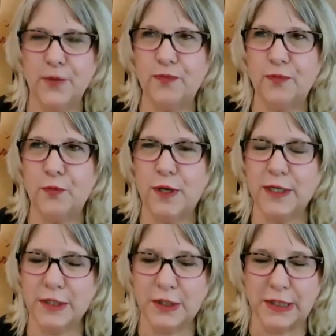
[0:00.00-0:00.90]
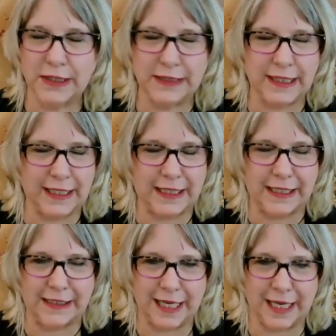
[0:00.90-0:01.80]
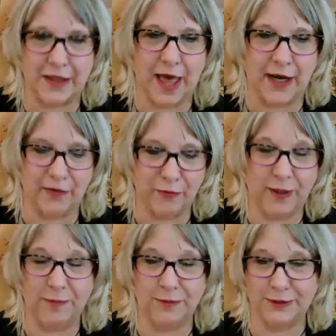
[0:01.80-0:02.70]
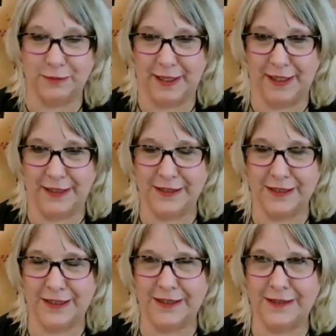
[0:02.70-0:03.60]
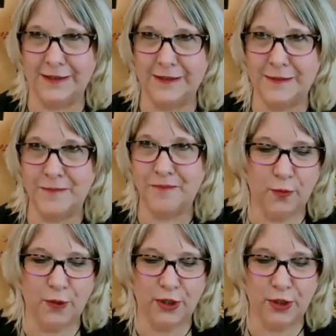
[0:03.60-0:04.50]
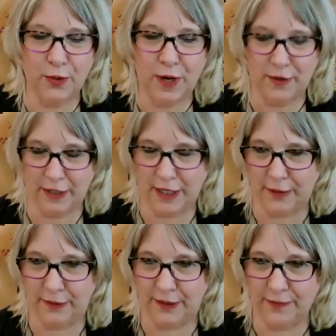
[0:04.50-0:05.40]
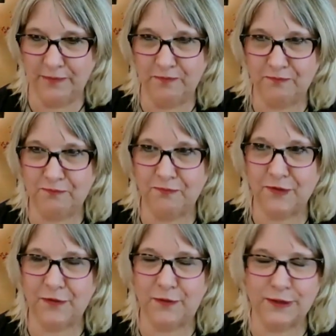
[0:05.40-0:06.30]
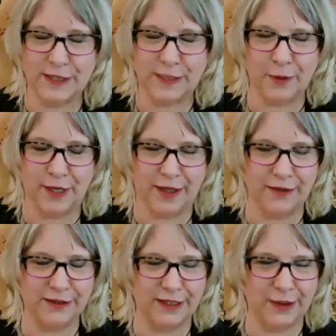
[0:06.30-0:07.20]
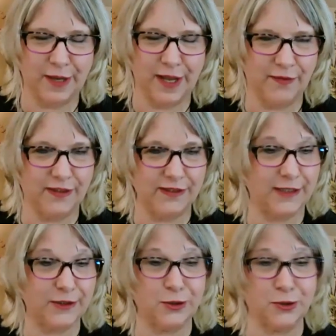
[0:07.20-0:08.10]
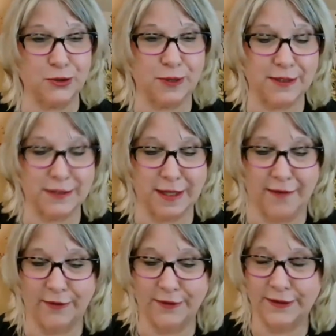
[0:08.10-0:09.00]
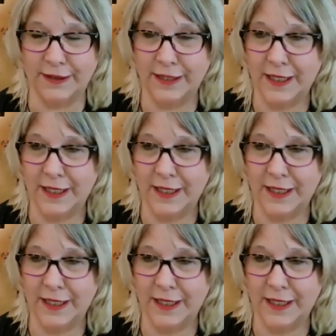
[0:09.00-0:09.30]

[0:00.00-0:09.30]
One of the things that I think is on a lot of people's minds is when you are caring for someone else and you have these extra stress levels,